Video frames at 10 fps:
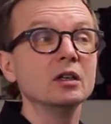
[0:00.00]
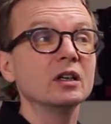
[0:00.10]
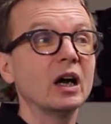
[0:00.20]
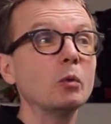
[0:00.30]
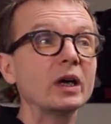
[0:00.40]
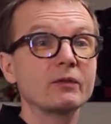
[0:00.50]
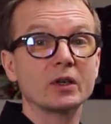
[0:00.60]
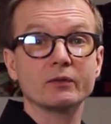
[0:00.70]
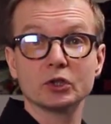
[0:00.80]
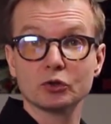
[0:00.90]

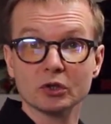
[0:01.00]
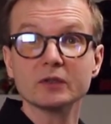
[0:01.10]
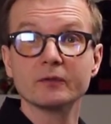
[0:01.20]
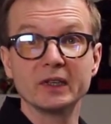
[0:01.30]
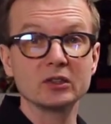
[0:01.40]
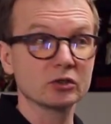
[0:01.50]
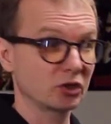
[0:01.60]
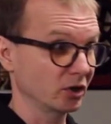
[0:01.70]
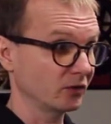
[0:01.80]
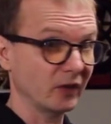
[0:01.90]
However, with certain things
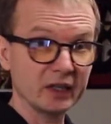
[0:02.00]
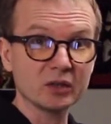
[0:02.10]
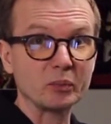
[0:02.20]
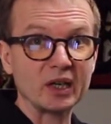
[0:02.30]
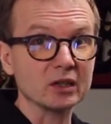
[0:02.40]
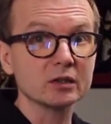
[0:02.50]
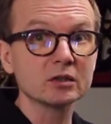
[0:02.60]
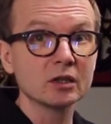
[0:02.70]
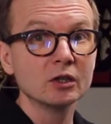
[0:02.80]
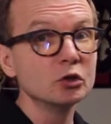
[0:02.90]
such as fighter
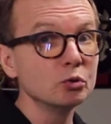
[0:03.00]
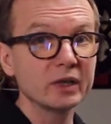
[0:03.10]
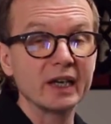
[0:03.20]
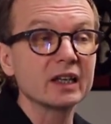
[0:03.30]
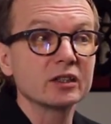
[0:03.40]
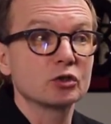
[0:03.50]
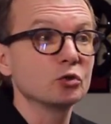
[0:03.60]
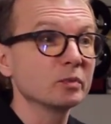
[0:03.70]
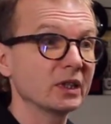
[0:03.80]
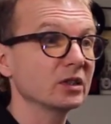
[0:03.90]
pilots, you can
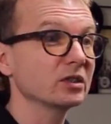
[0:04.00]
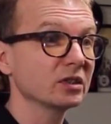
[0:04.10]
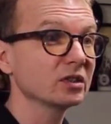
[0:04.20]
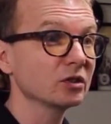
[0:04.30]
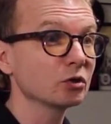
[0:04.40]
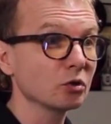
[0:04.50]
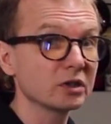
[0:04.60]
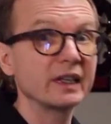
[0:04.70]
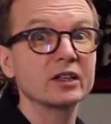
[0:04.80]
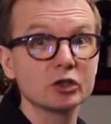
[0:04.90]
assume their existence
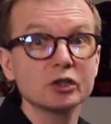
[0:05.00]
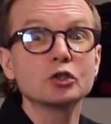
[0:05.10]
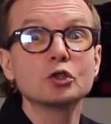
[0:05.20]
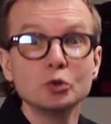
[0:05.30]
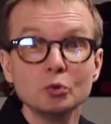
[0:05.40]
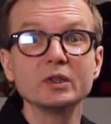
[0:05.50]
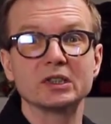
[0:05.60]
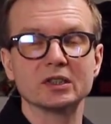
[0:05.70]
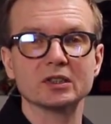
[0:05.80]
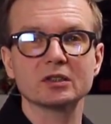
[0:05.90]
because they actually do
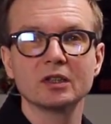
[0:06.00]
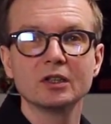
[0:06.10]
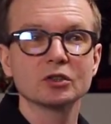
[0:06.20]
exist.